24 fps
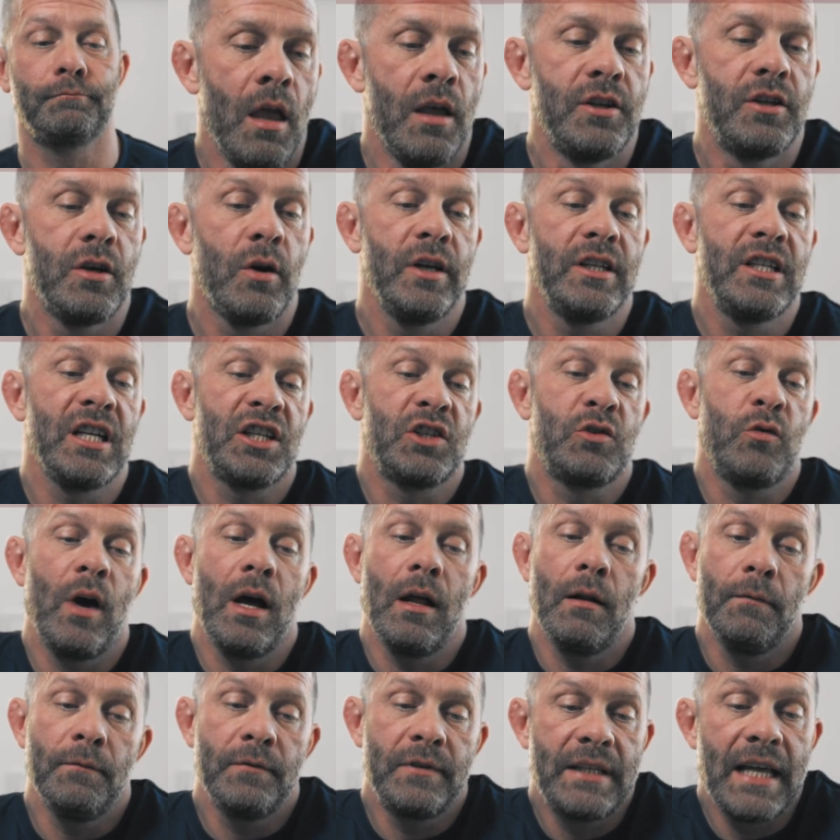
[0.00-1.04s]
So it's a
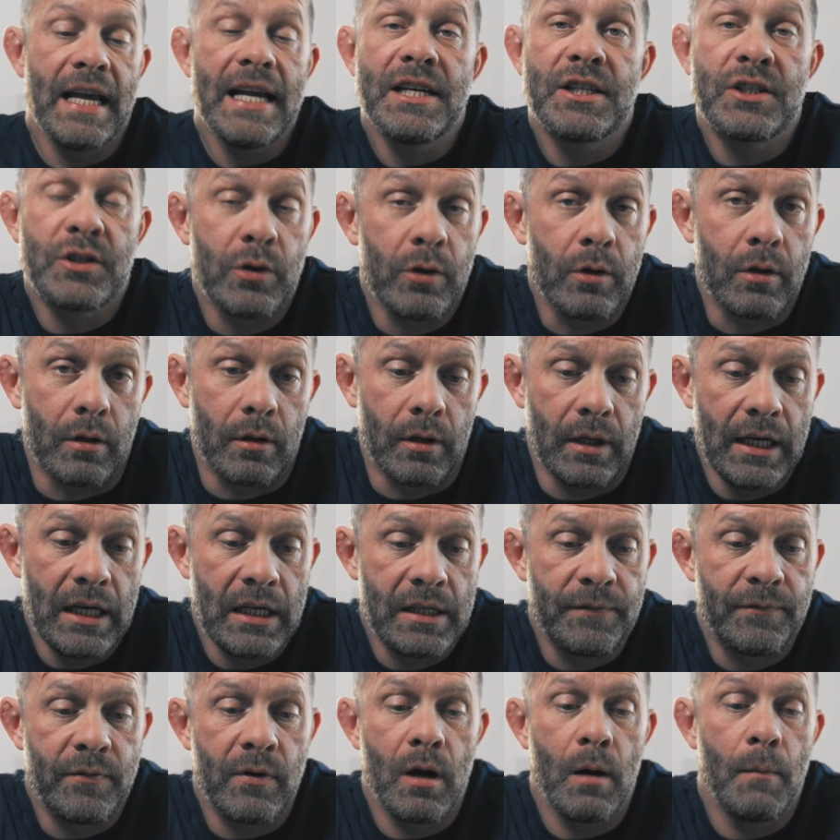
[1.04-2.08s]
12-day tour.
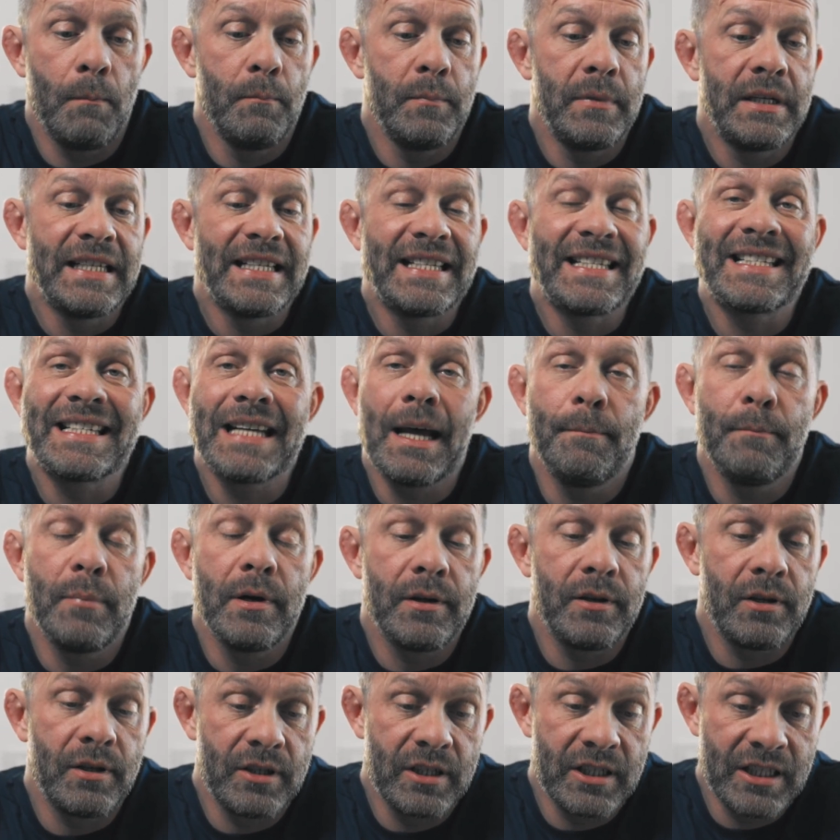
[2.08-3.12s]
It's from
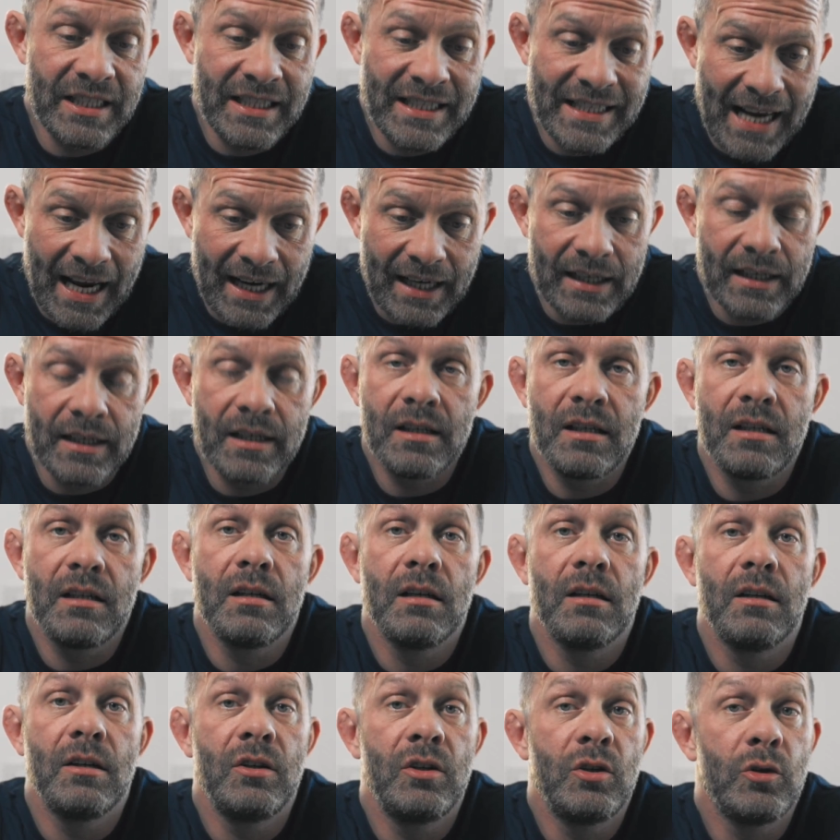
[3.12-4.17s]
December 2nd
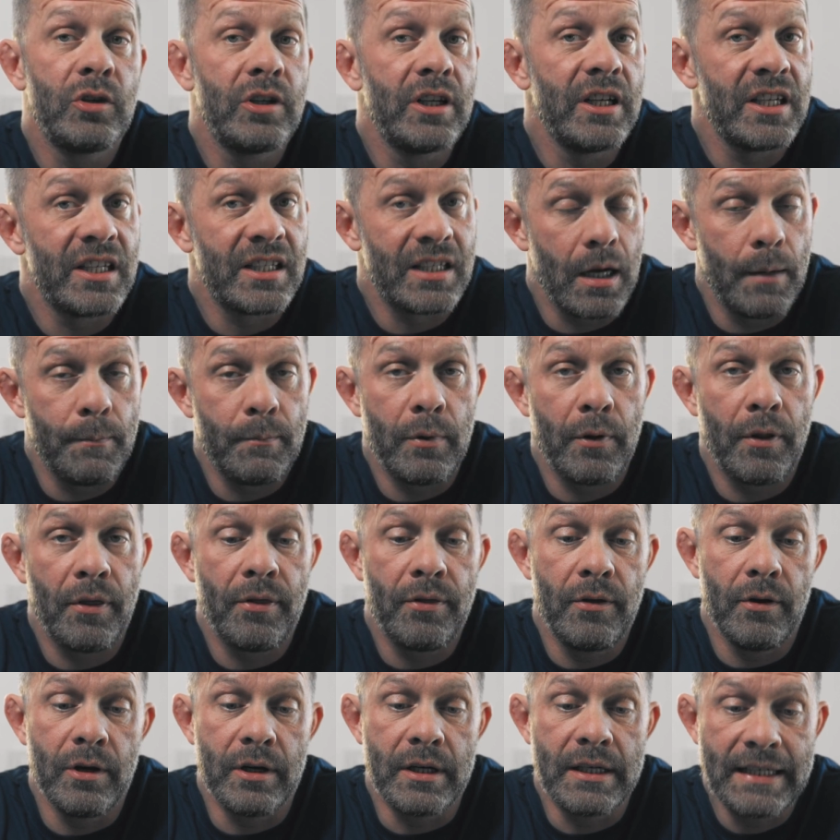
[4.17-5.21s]
to December
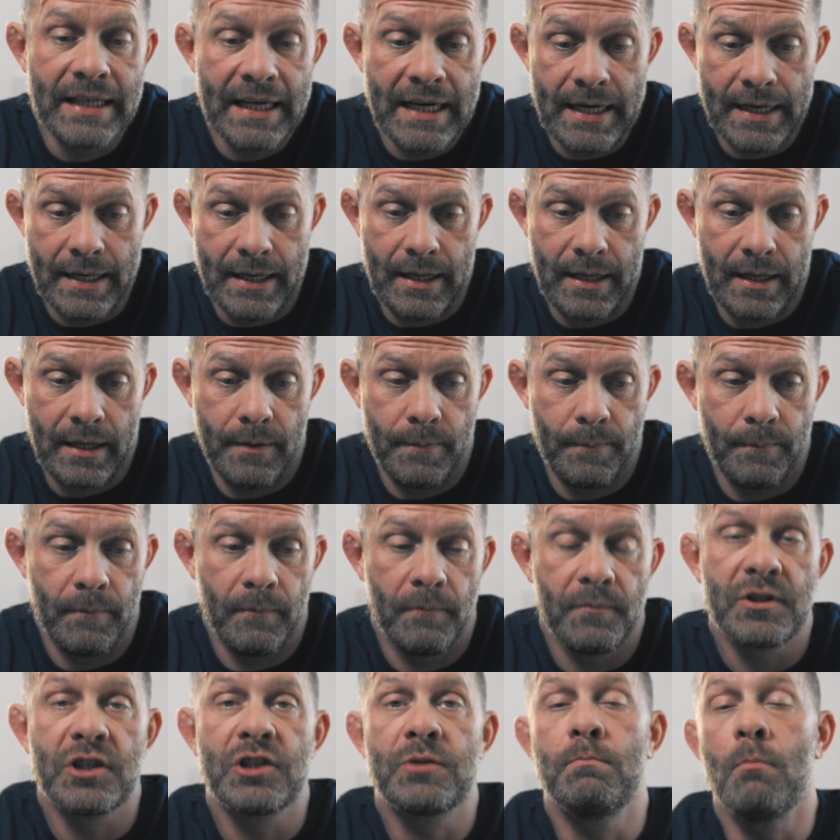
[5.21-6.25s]
13th.
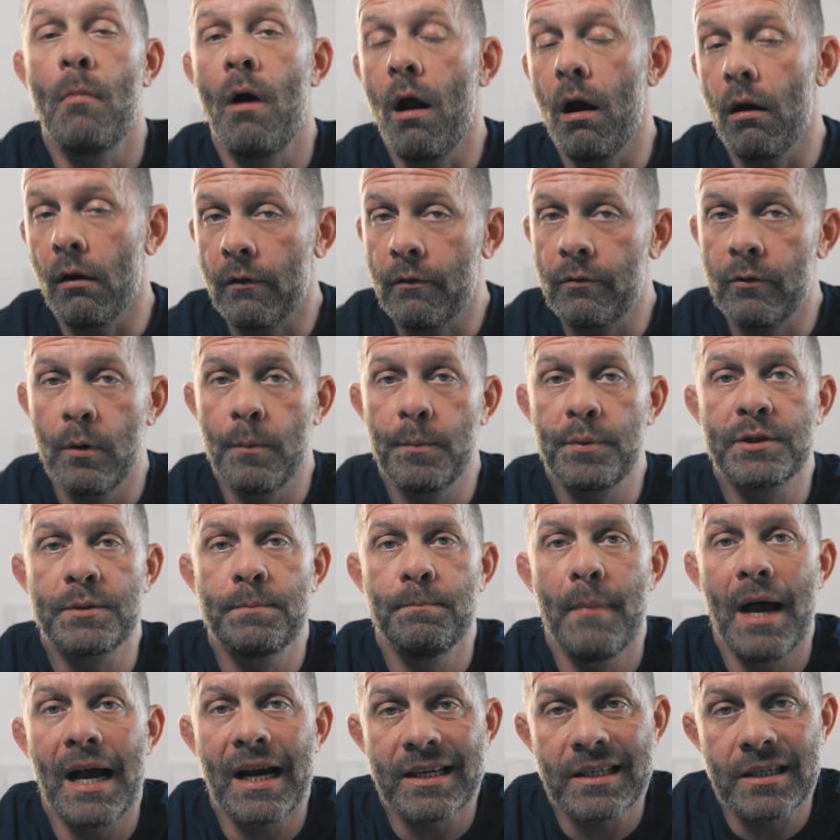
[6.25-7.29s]
Small groups,
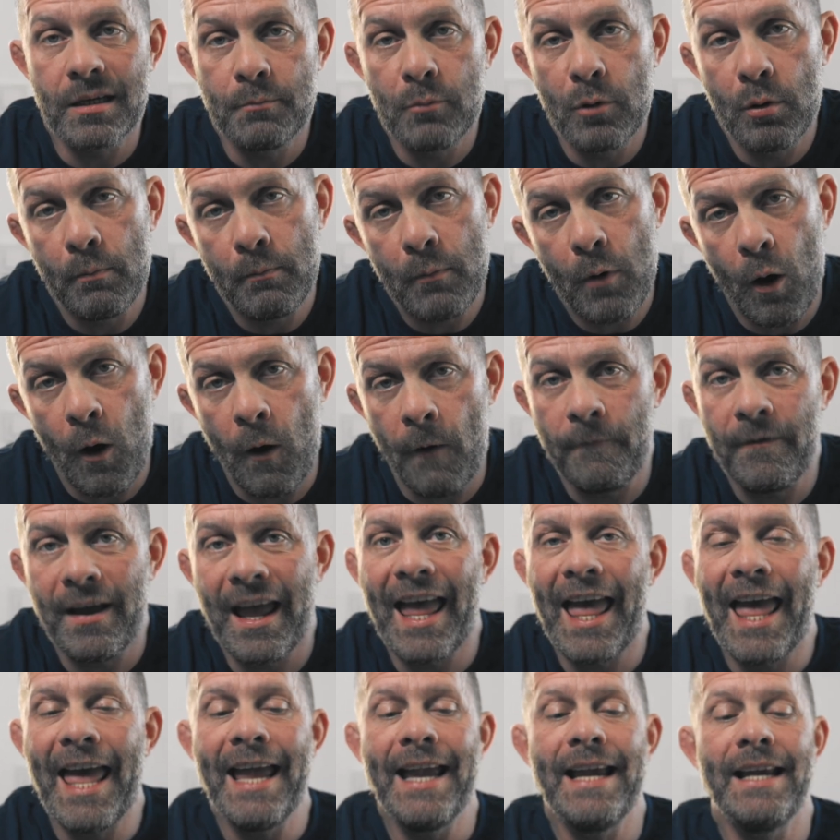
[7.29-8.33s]
maximum of
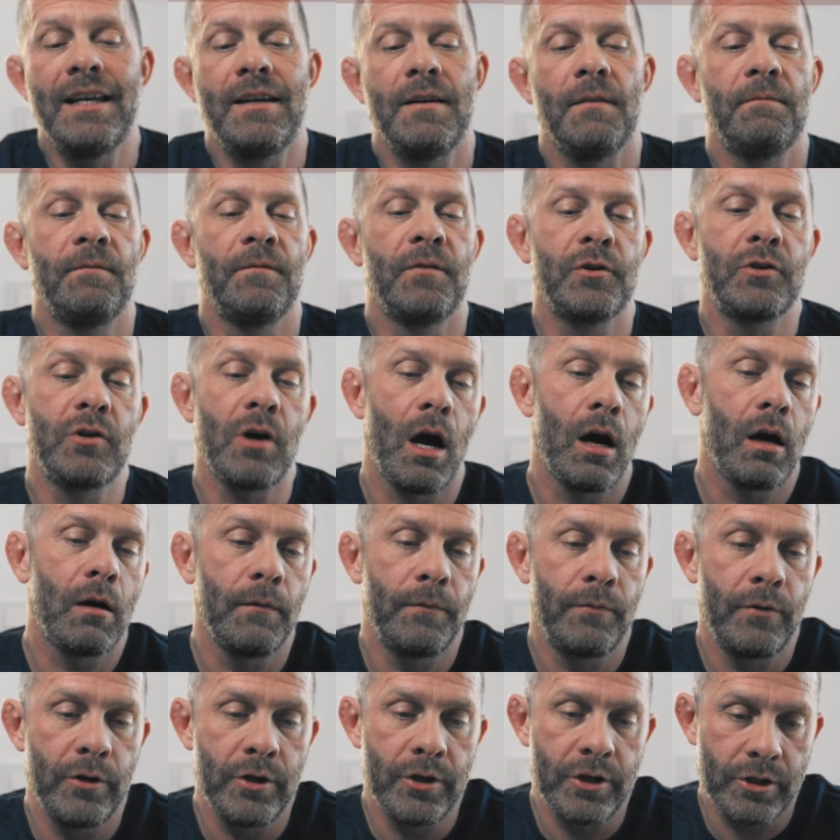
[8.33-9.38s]
8
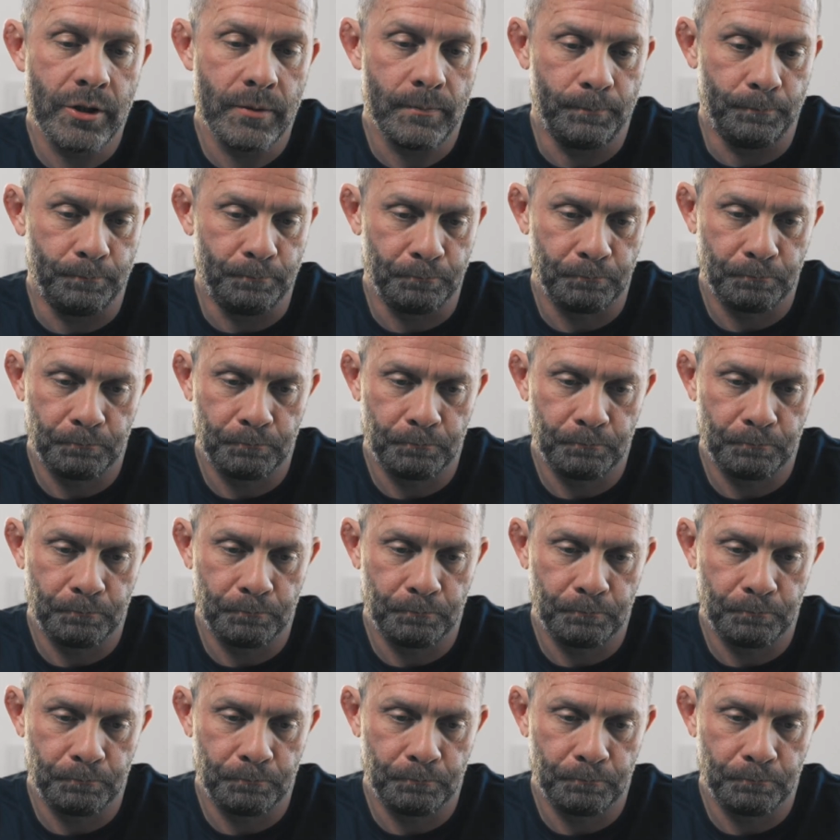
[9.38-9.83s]
photographers,